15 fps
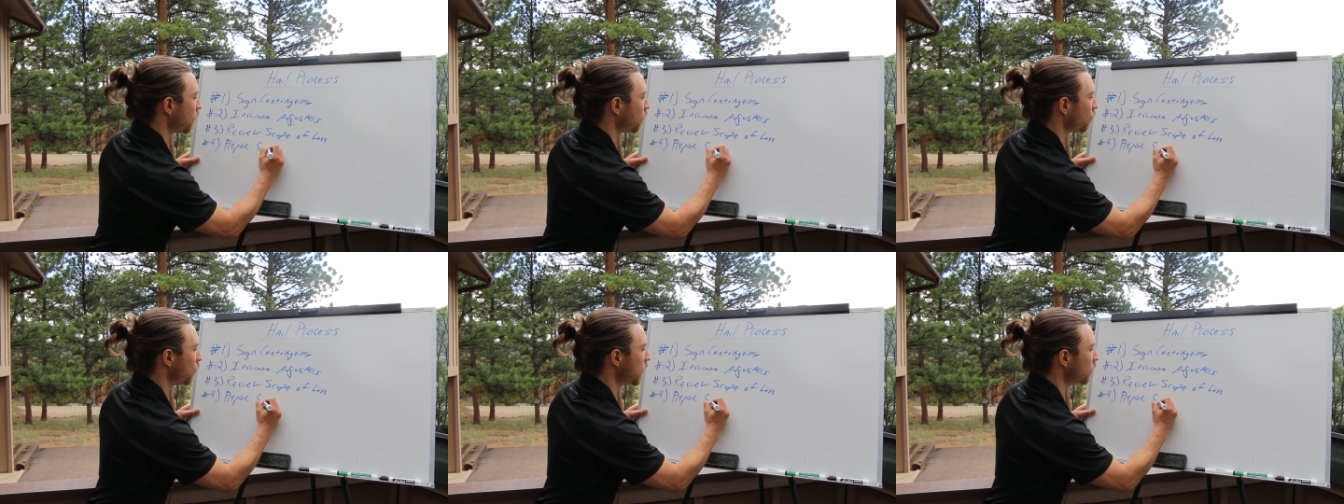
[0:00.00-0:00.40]

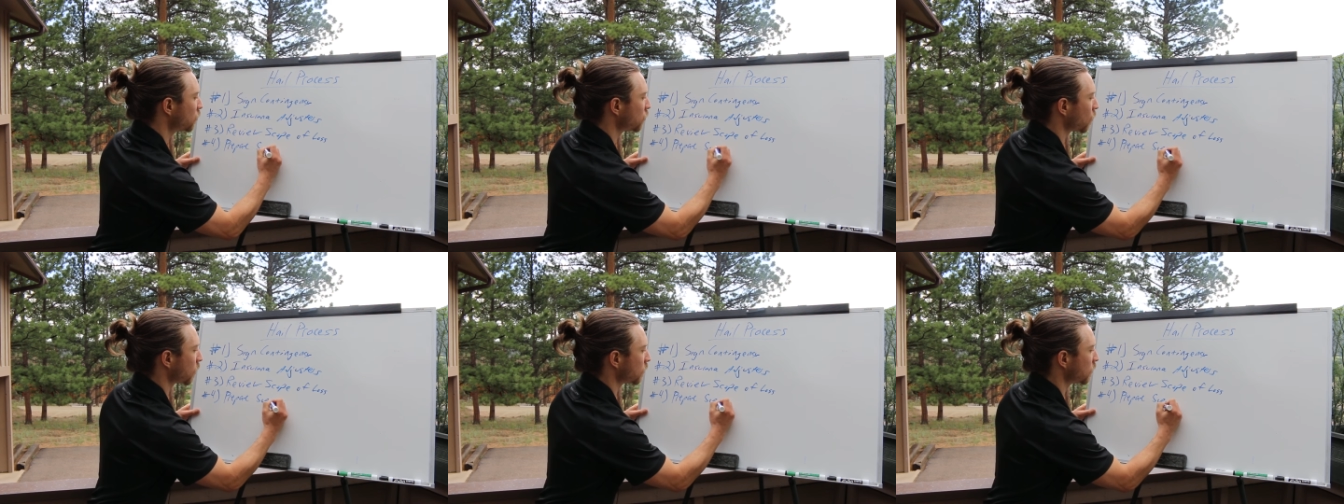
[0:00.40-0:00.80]

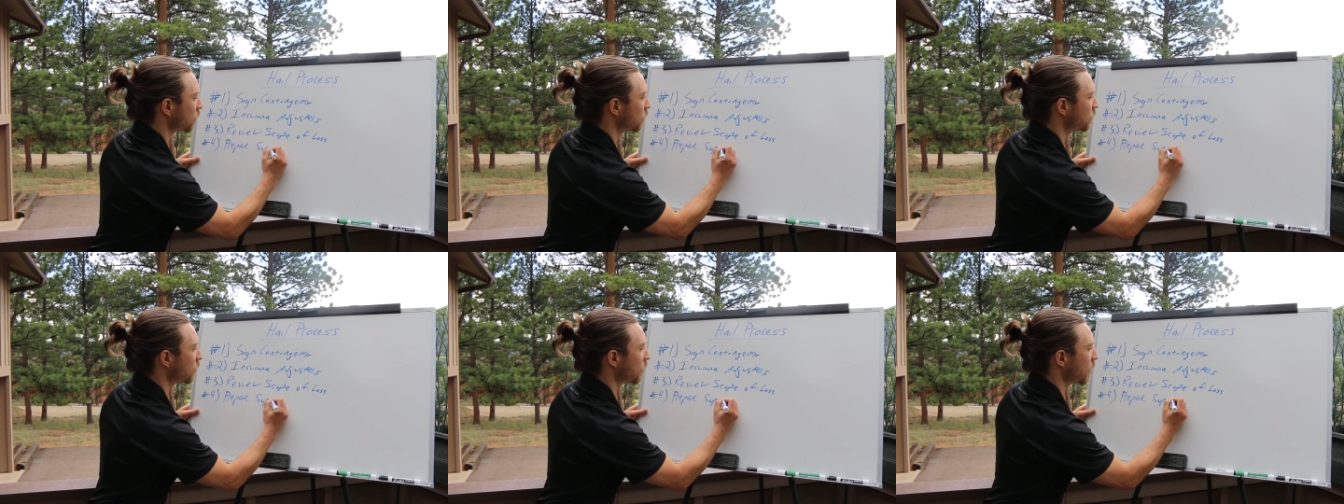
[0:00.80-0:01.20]

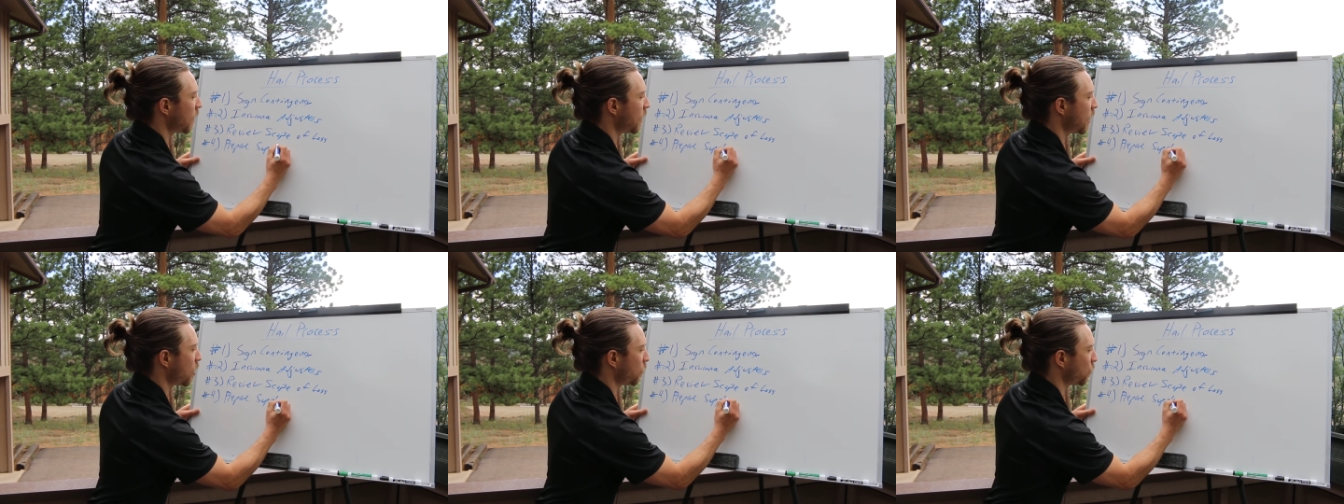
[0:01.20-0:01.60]
resources that
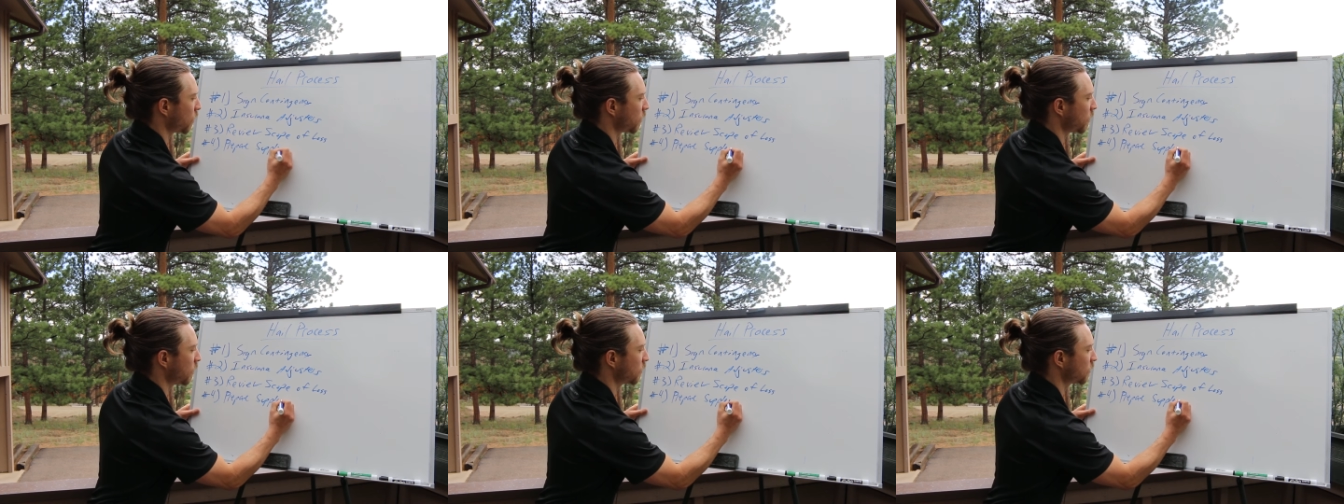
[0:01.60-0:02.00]
help
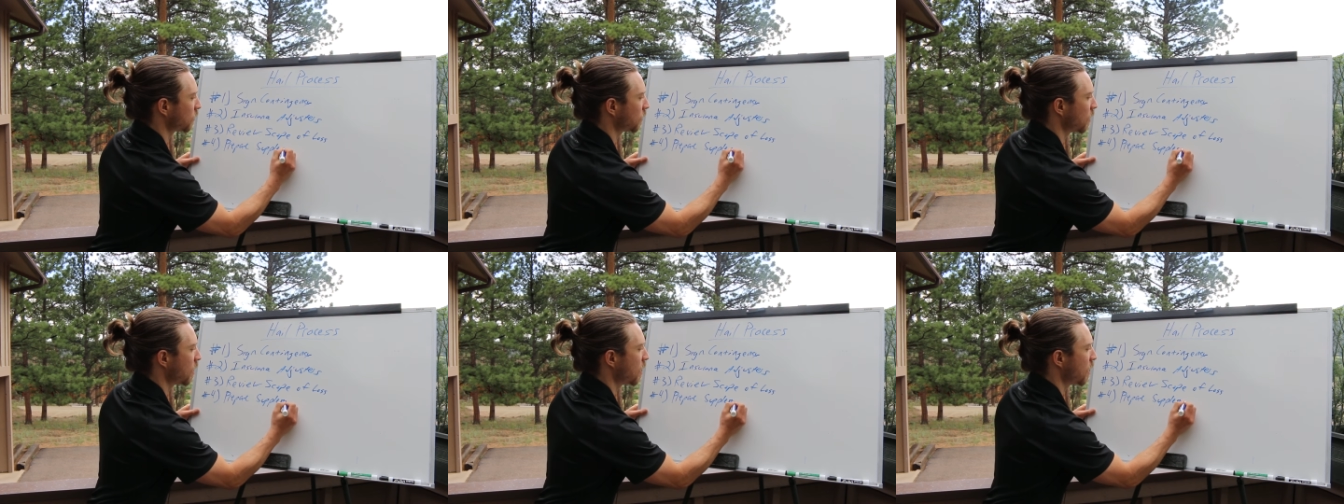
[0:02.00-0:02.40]
with this,